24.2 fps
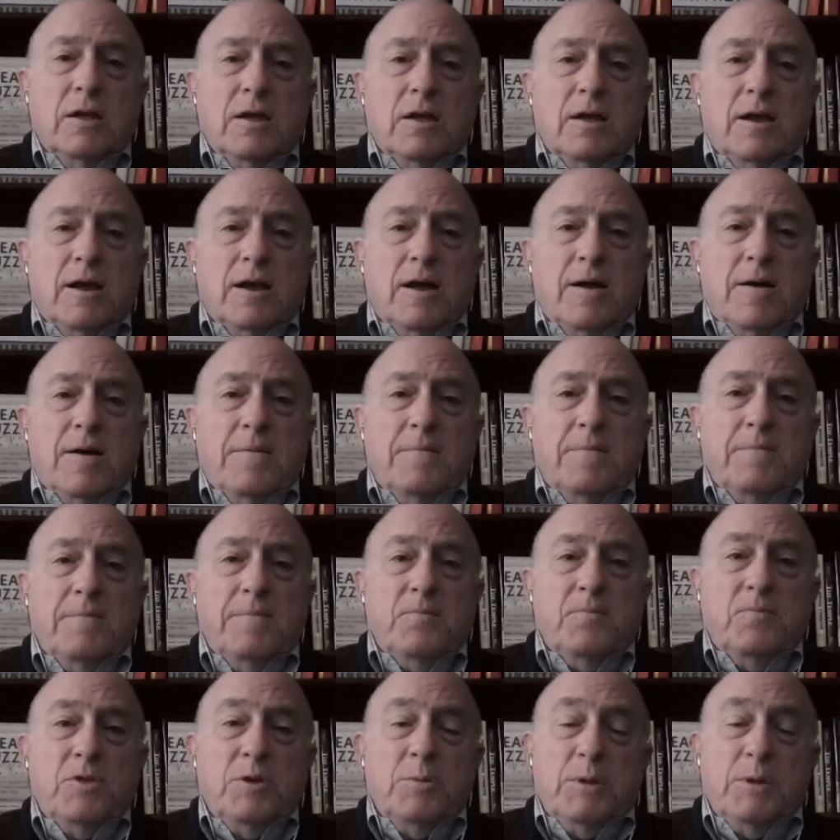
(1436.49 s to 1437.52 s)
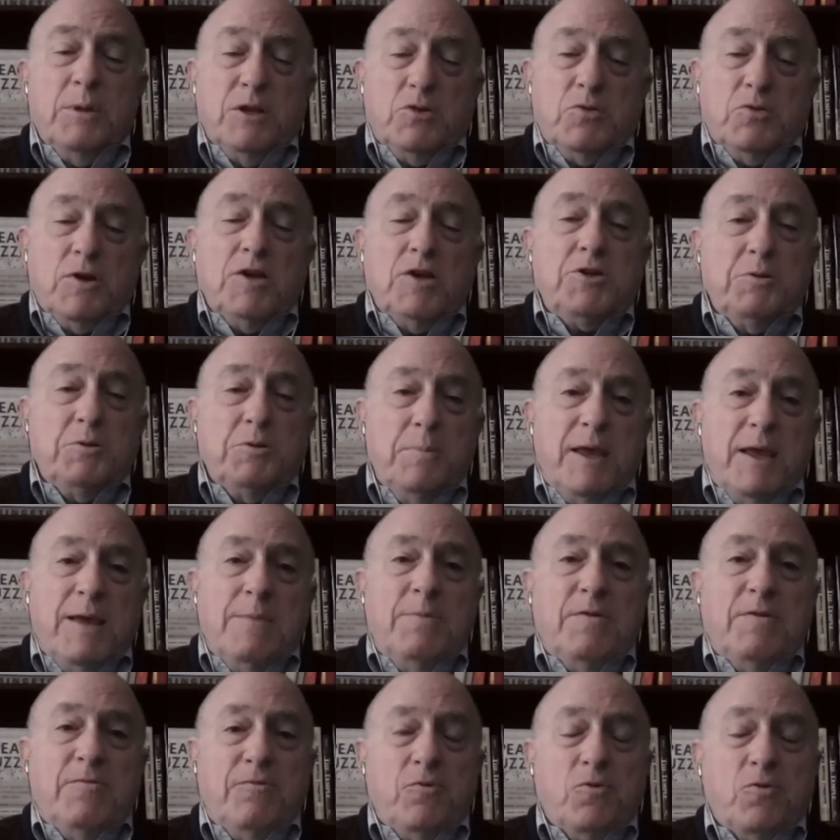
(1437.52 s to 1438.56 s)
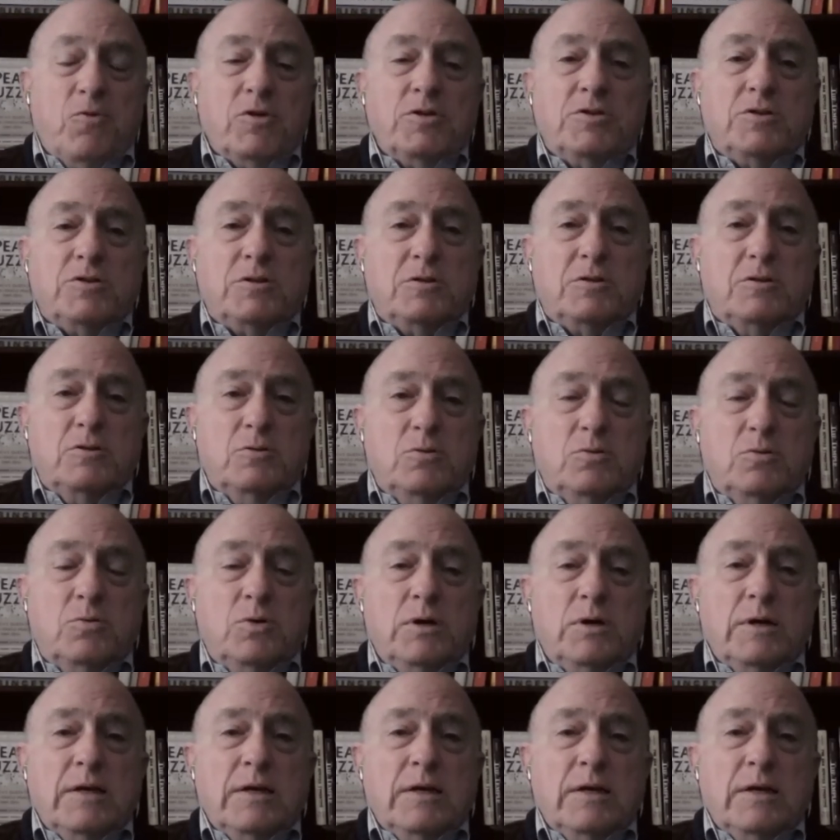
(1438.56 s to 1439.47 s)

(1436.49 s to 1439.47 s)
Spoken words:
the administration may be forced to